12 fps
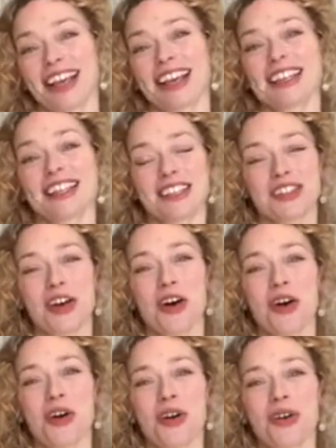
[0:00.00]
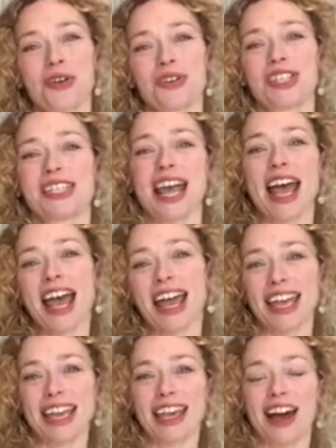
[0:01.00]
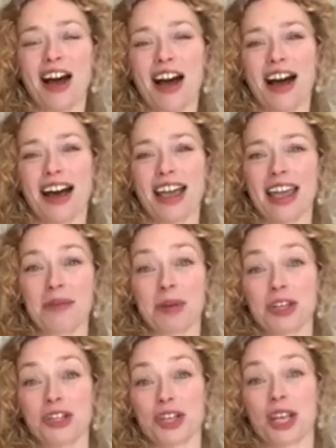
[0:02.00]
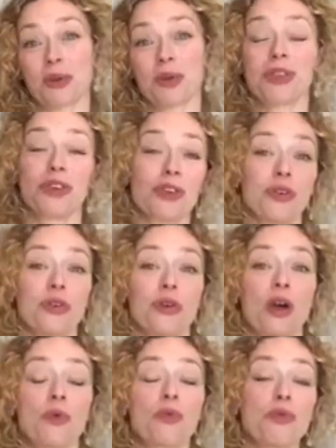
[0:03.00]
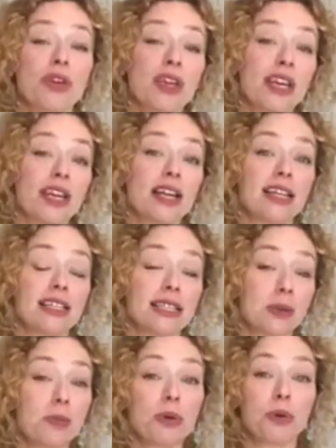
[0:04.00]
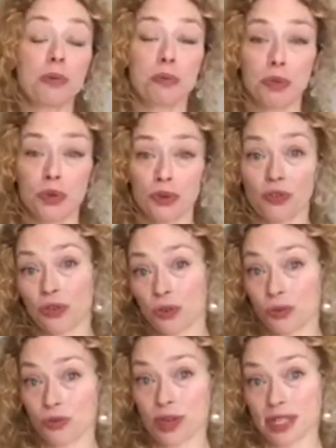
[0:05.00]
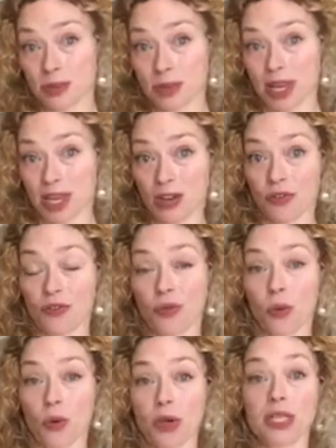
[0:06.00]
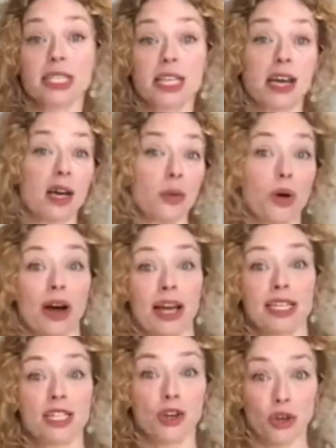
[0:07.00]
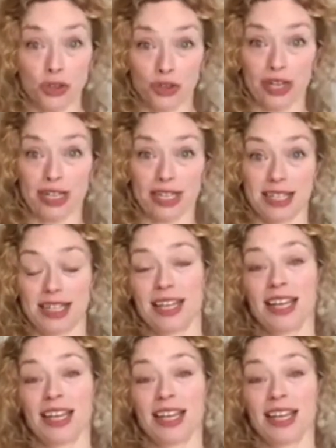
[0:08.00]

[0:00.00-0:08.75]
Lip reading: So today I am going to share with you a really simple and beautiful recipe for DIY deodorant.